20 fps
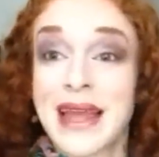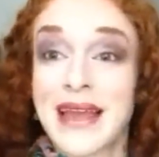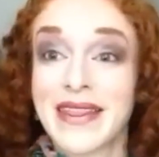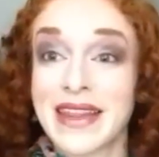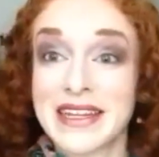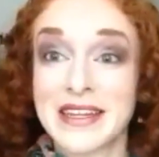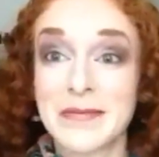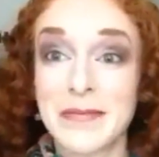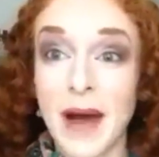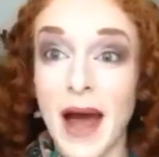
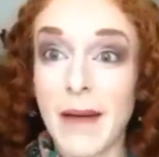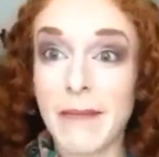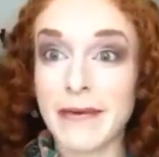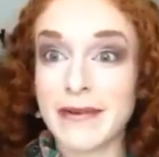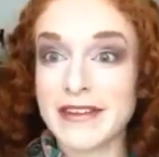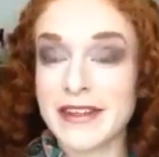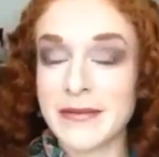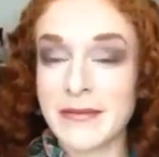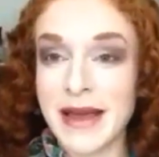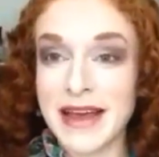Let's pop
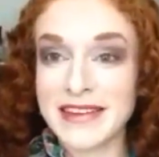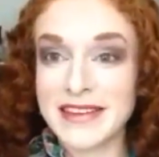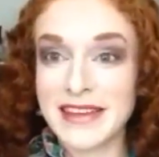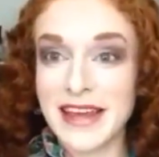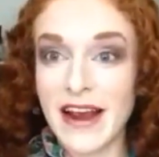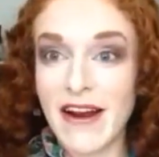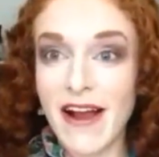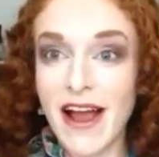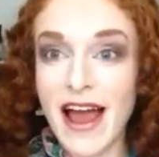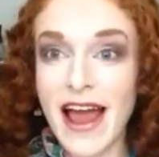on some
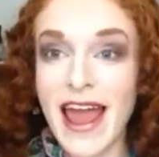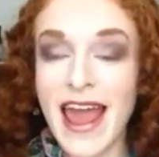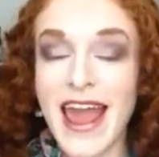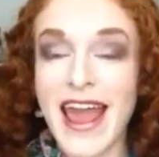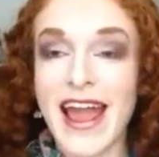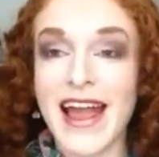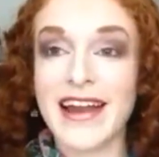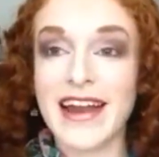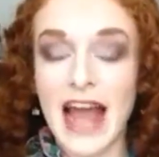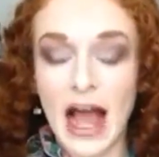mascara
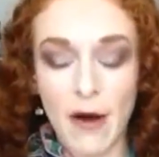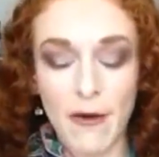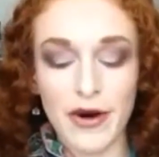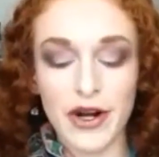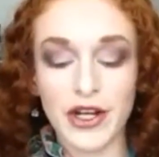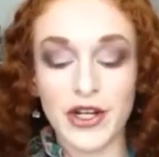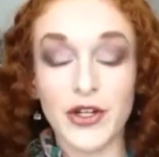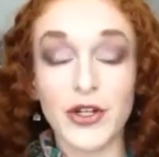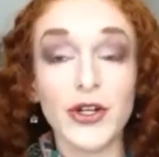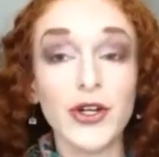and
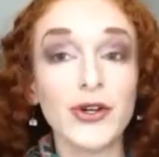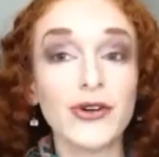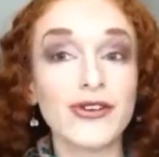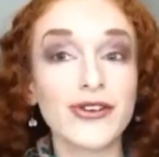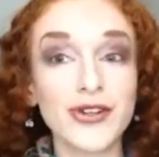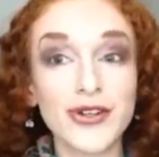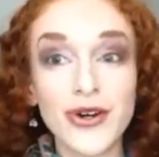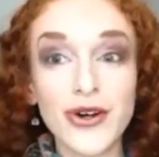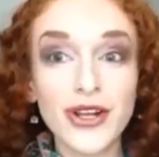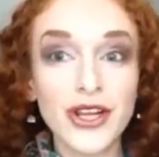our
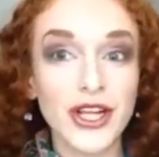neutral